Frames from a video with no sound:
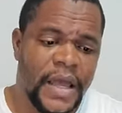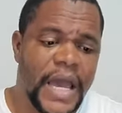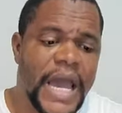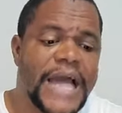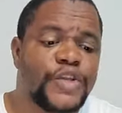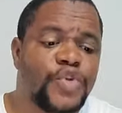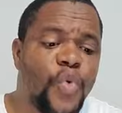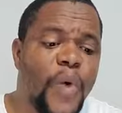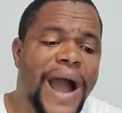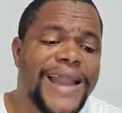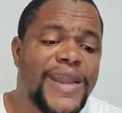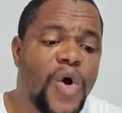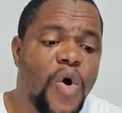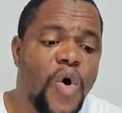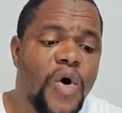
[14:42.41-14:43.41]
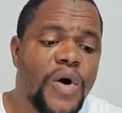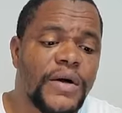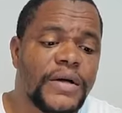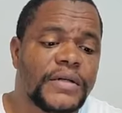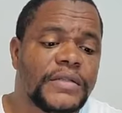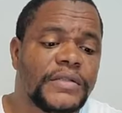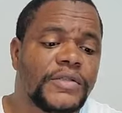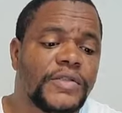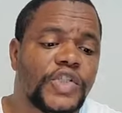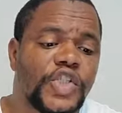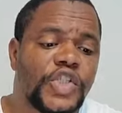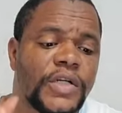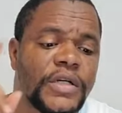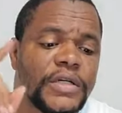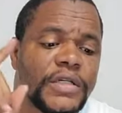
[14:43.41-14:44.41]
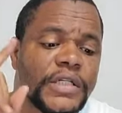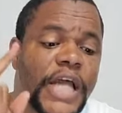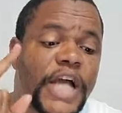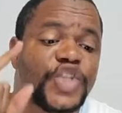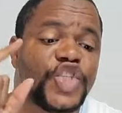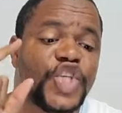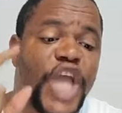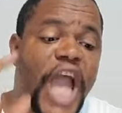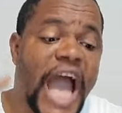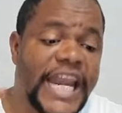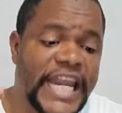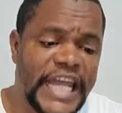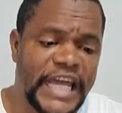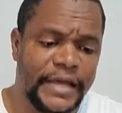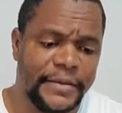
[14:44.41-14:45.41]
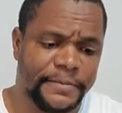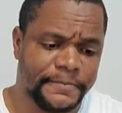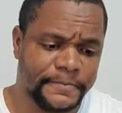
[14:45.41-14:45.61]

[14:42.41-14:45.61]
Eduardo Tanchiani,